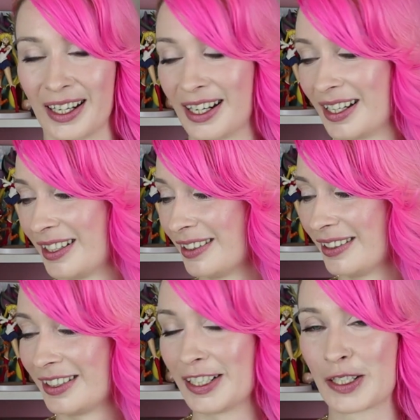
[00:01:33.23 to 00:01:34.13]

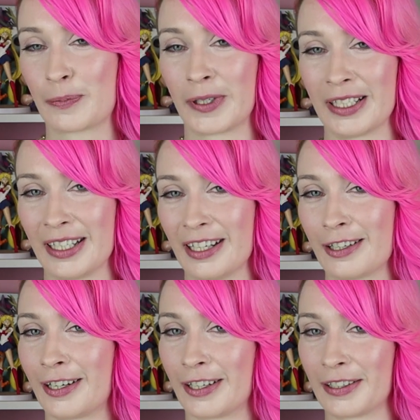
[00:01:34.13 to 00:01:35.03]
And it's
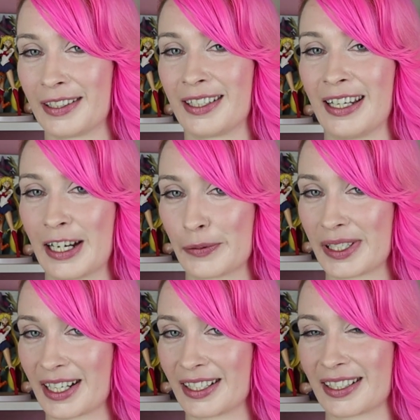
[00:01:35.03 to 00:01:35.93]
pretty hard
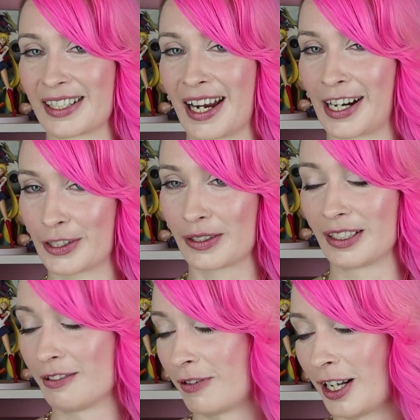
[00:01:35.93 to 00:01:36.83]
nowadays to
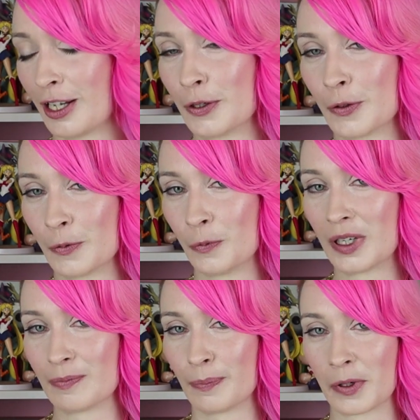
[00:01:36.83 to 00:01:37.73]
actually follow
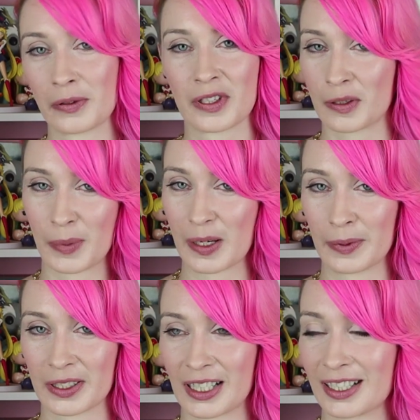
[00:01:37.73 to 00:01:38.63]
what most the
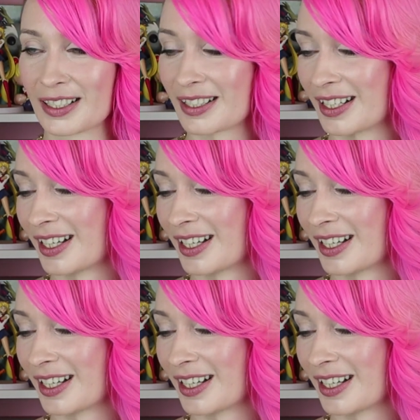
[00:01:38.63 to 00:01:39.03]
Bible says.